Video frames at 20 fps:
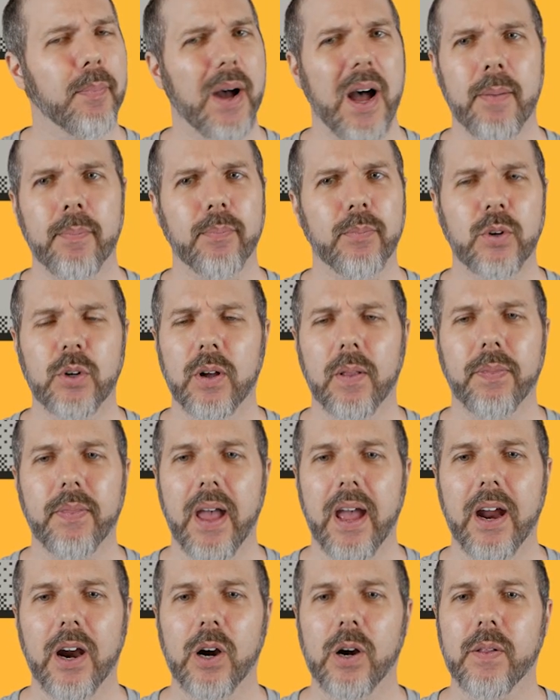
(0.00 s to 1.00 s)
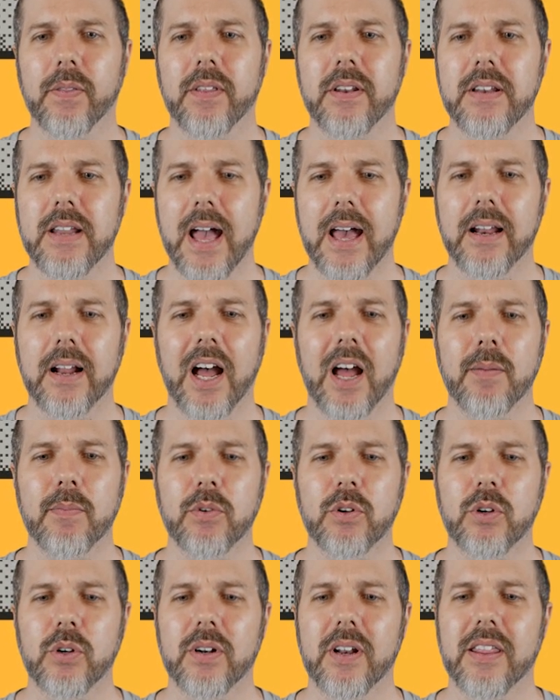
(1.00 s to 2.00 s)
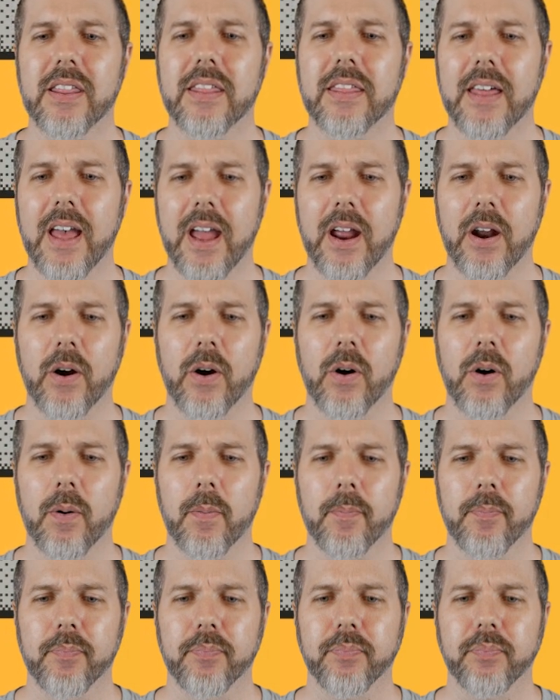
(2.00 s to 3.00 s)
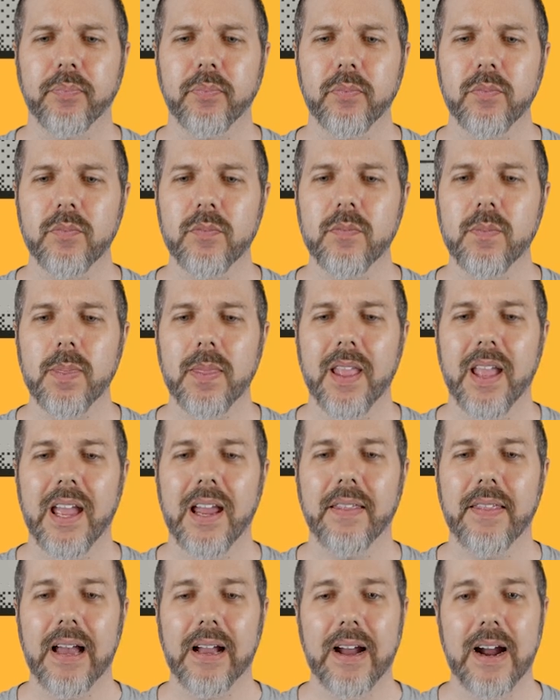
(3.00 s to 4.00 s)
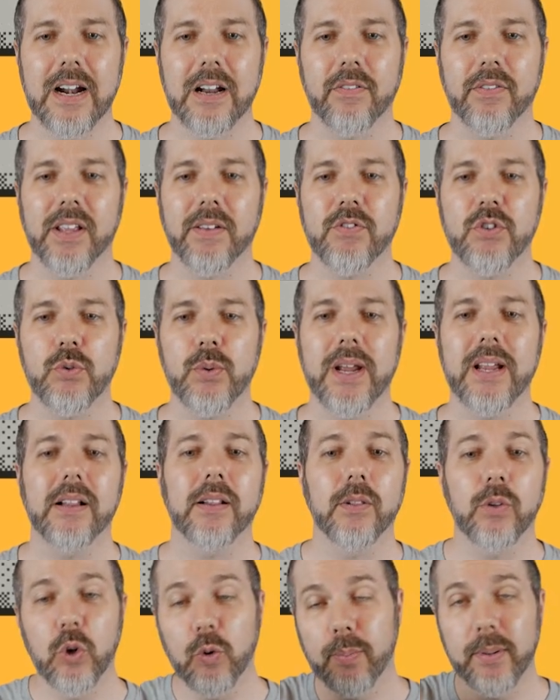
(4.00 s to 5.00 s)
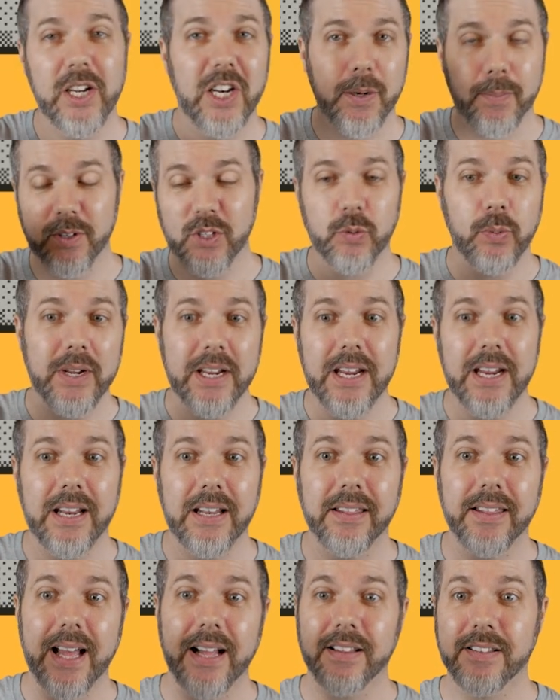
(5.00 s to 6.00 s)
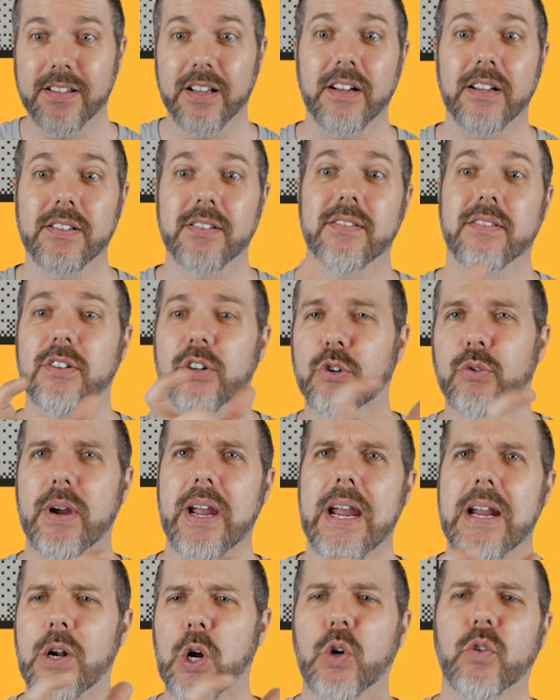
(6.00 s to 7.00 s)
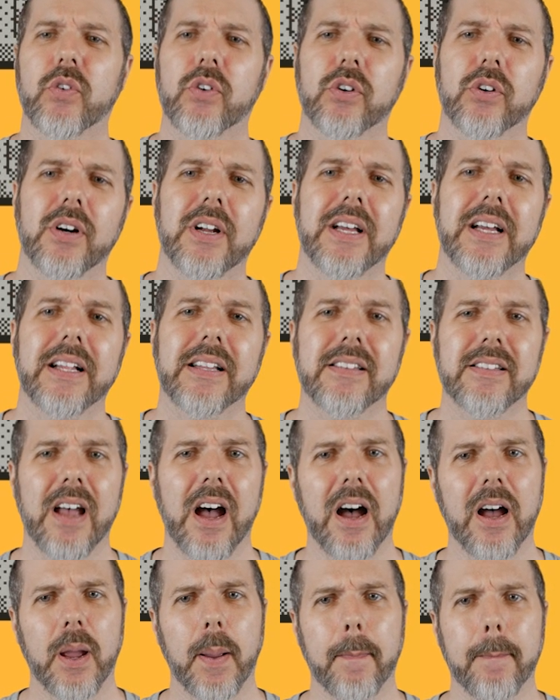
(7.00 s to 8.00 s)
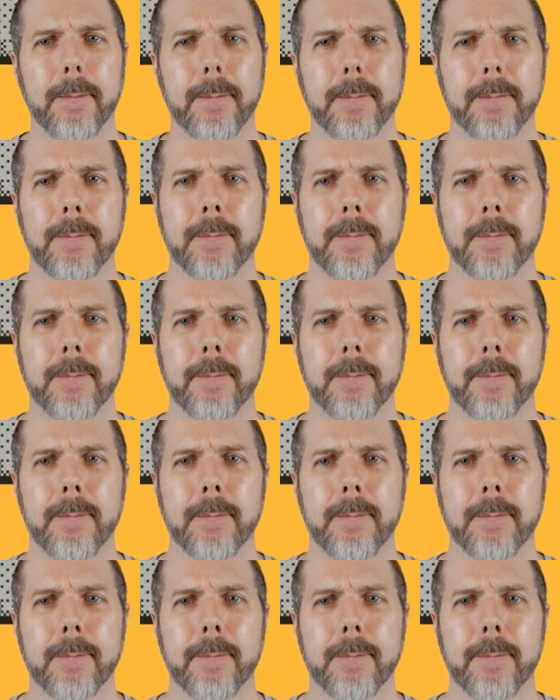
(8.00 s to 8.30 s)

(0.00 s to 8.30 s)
I'm good there. The net, I'm good there. And that kind of gives you a loop here between that does degrade over time.